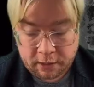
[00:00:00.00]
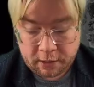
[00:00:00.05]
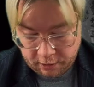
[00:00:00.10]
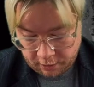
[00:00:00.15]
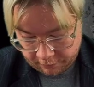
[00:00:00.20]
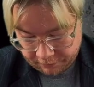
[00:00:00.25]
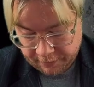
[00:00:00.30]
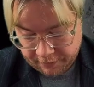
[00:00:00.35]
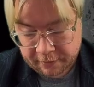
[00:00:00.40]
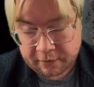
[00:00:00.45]

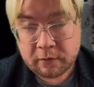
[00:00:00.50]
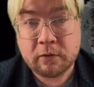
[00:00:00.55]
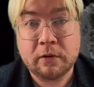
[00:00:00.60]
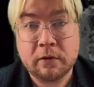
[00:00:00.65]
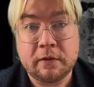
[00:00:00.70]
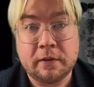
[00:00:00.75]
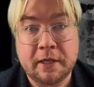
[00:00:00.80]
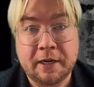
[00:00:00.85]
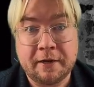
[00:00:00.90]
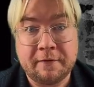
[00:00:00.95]

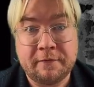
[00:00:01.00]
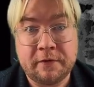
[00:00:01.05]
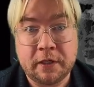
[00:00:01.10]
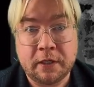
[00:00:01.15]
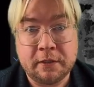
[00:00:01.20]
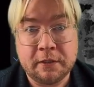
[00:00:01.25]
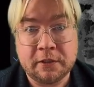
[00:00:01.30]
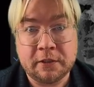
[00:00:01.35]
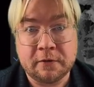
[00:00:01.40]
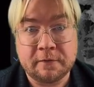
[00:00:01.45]
Nothing that I've
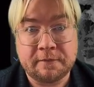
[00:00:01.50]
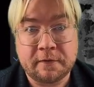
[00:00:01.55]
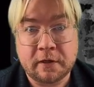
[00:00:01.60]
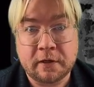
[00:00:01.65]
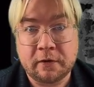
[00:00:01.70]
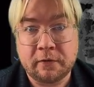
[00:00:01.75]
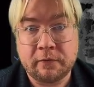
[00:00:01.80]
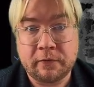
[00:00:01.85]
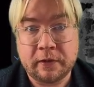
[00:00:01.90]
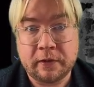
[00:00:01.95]
done so
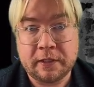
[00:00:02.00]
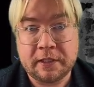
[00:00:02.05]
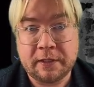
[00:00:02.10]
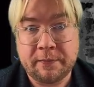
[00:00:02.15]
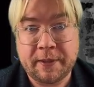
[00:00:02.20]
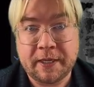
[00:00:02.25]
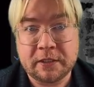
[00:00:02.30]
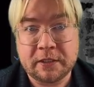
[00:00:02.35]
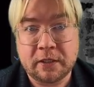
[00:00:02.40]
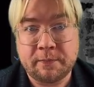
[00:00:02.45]
far really
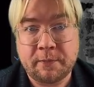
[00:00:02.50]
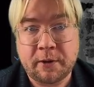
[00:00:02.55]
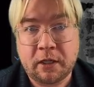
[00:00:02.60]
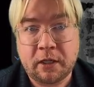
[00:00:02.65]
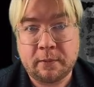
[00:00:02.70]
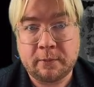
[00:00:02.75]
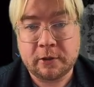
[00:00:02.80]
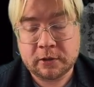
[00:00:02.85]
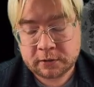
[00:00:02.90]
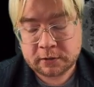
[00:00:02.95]
depends on
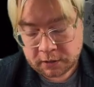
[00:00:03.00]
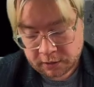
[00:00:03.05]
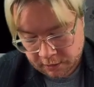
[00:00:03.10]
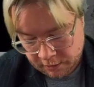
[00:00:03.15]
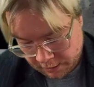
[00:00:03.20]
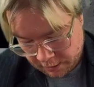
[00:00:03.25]
polymers.